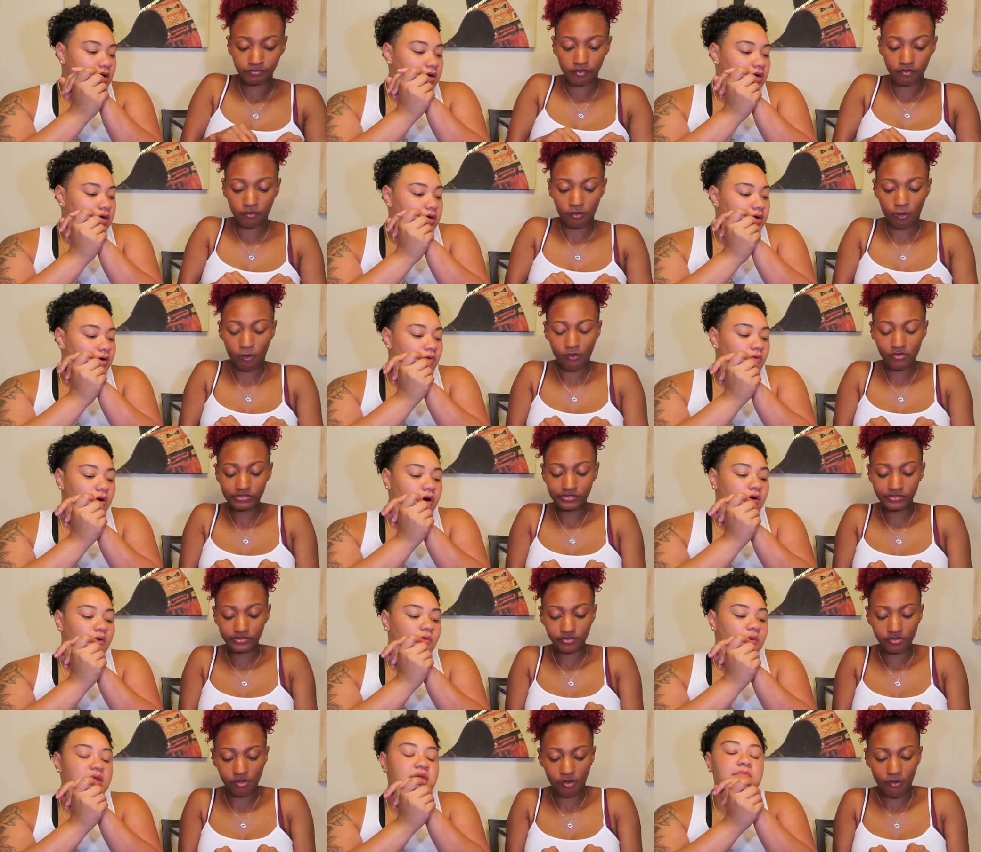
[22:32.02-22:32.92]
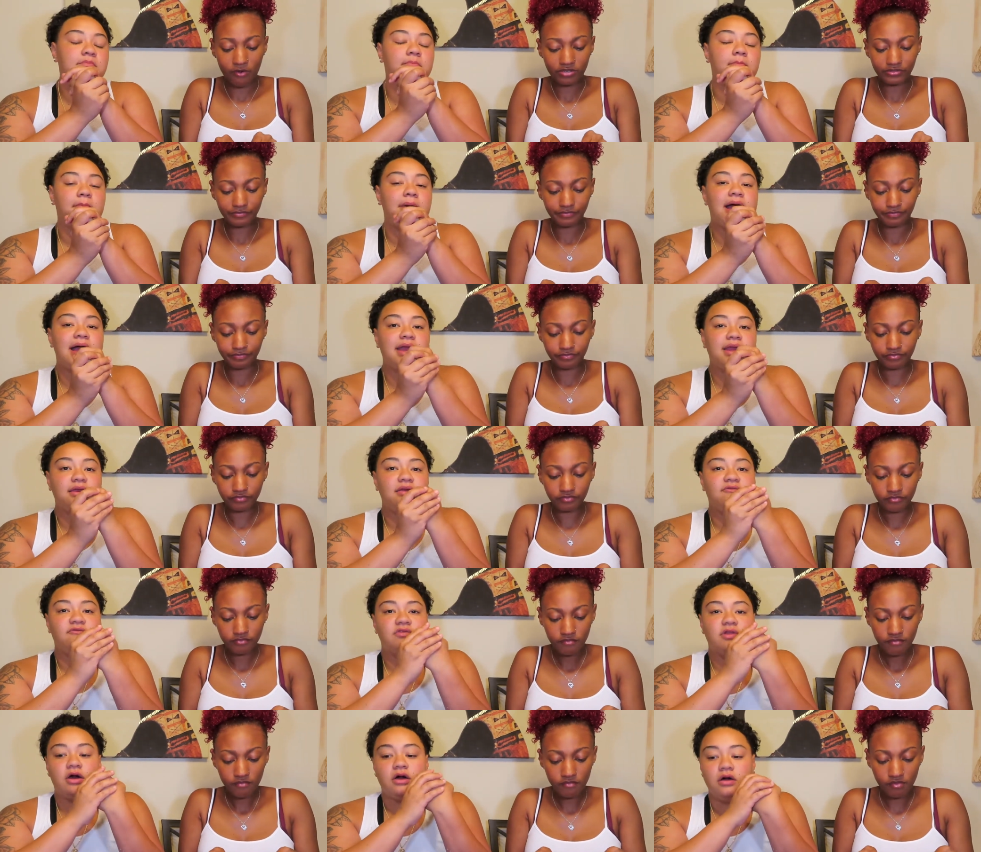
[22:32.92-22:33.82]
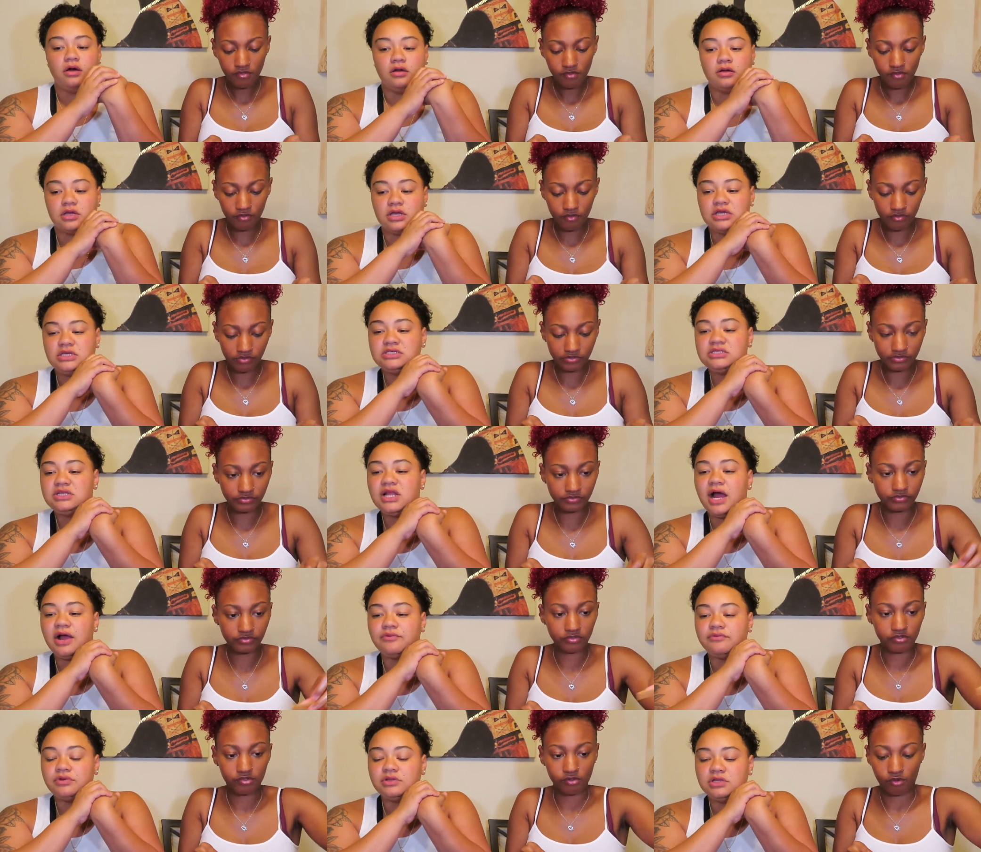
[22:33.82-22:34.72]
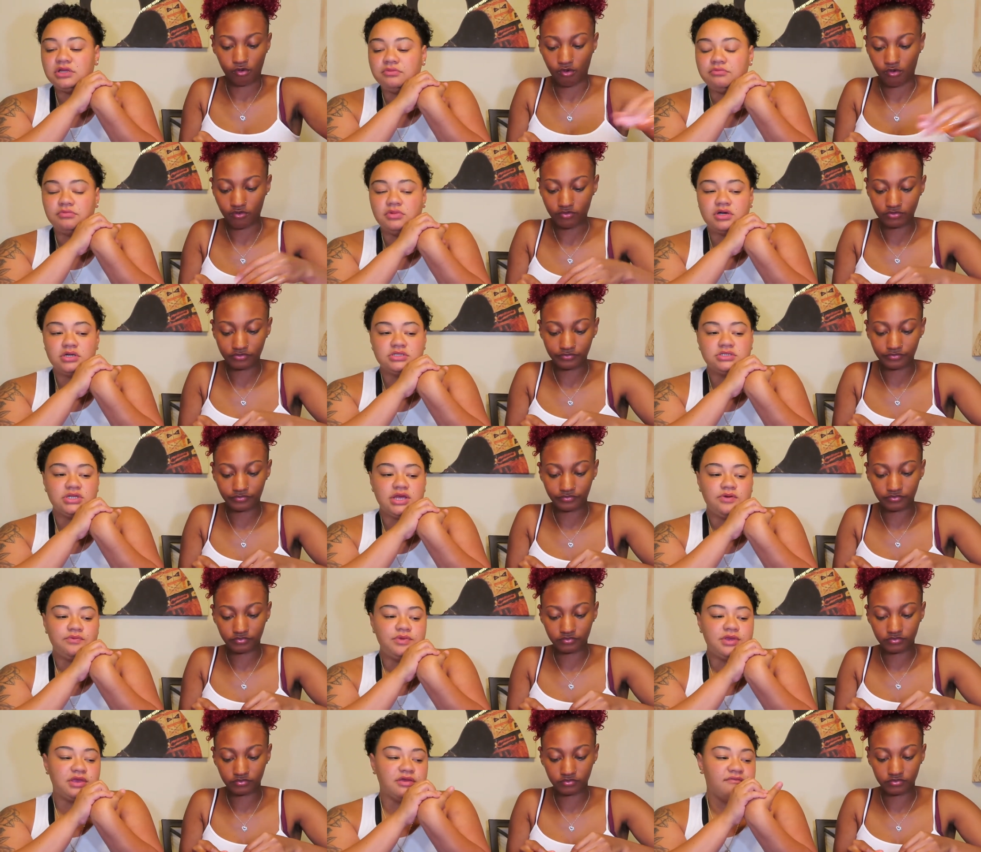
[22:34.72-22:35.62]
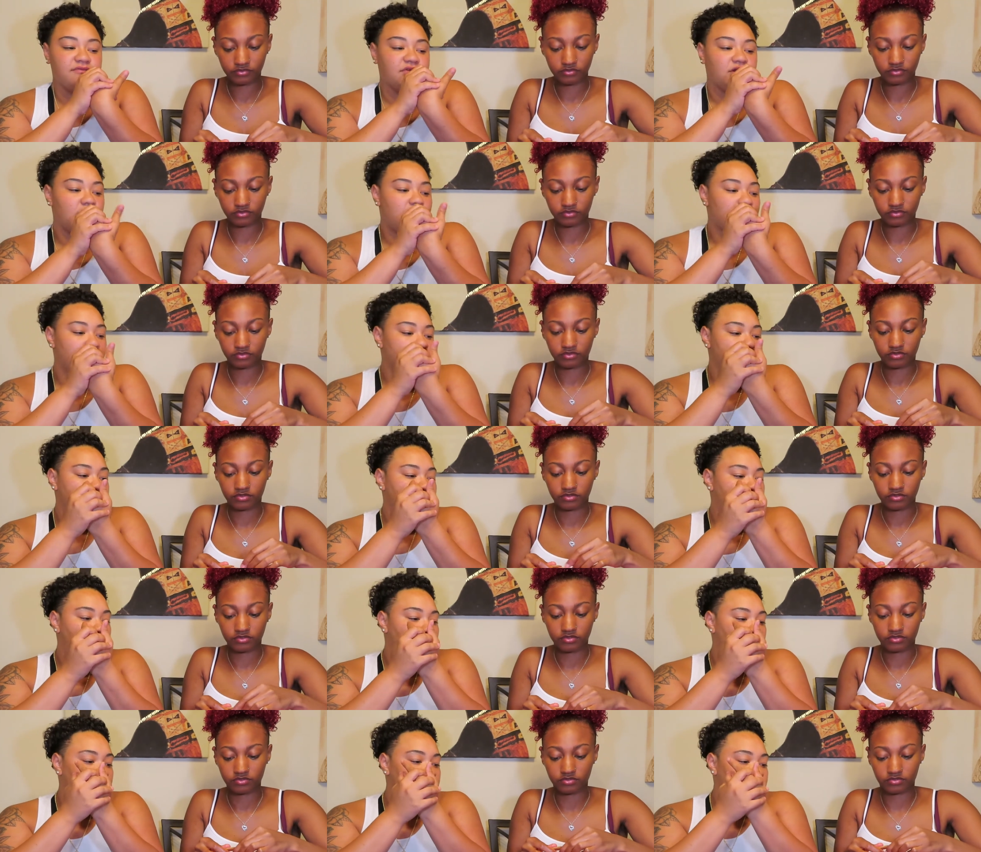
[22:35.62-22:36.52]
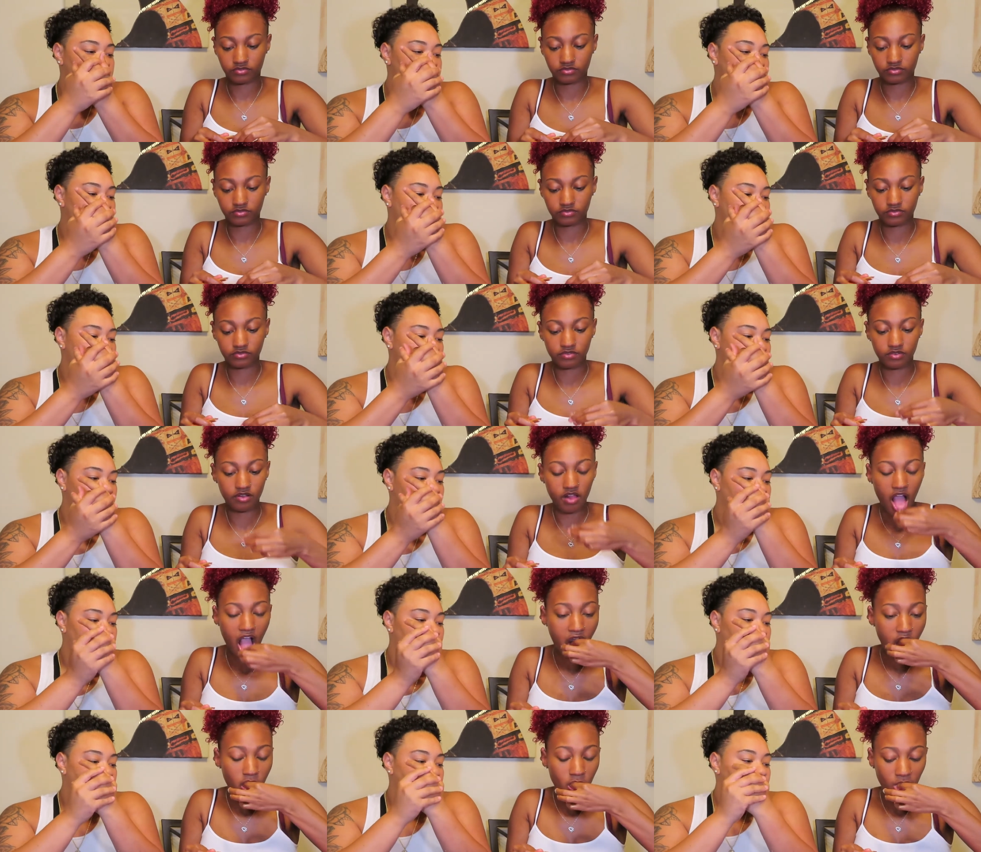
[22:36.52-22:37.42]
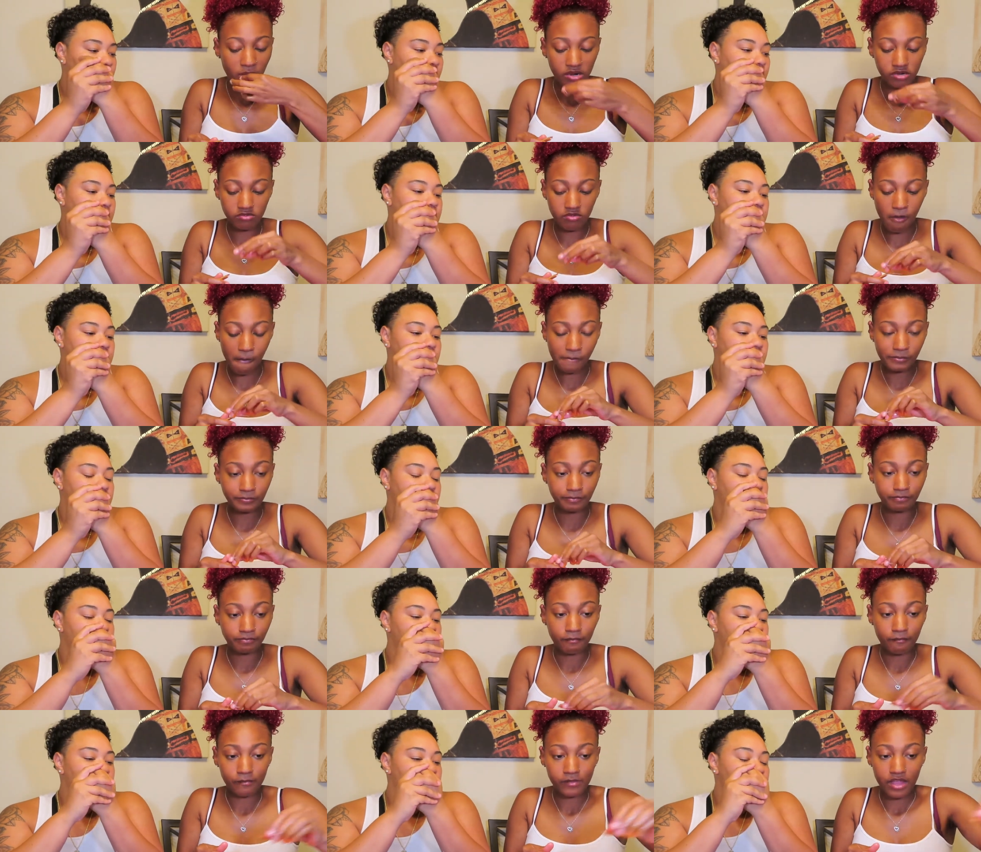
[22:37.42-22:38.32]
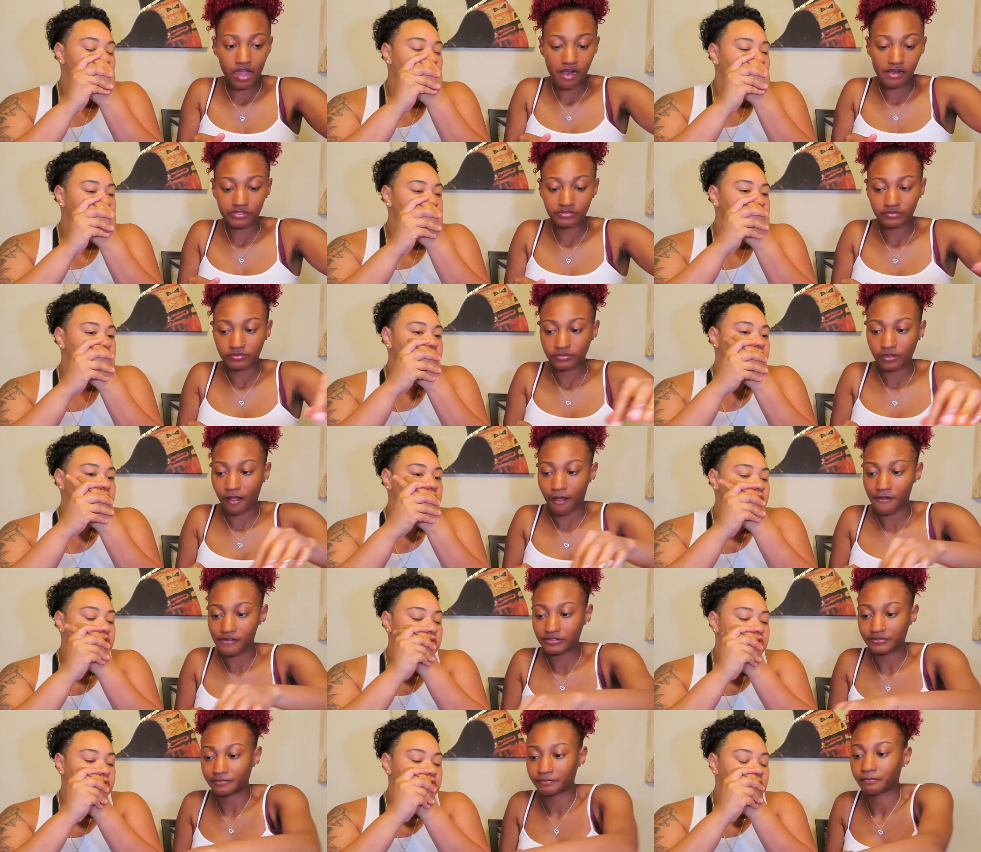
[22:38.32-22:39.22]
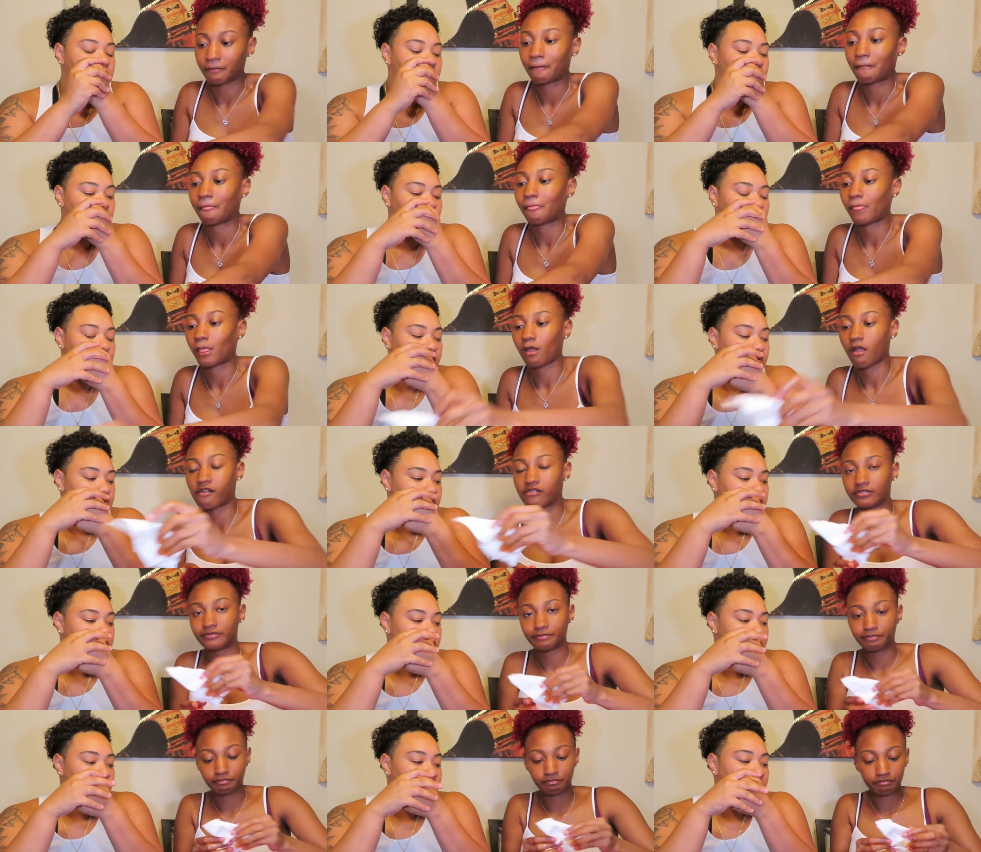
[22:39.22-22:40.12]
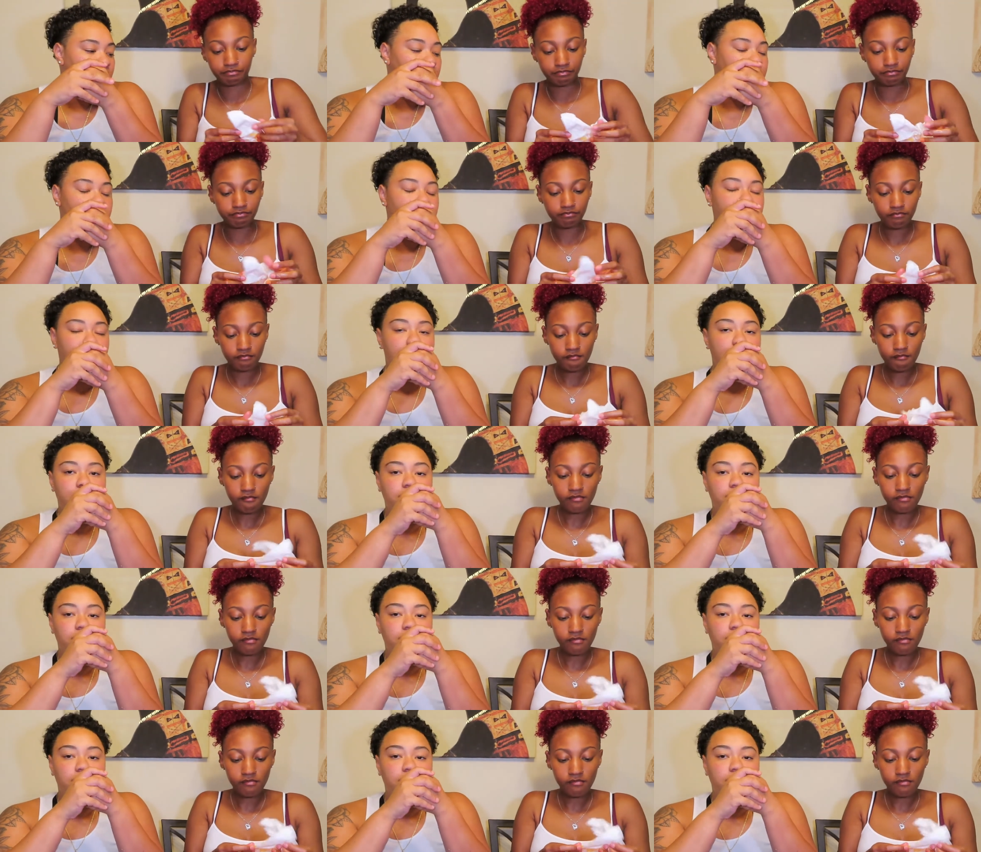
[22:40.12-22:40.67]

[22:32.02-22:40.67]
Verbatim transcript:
Speaker 1: Uh, well, we might vlog. It's not really much that we can vlog tomorrow. I don't know, maybe we got stuff to do tomorrow. I don't know. My, I know my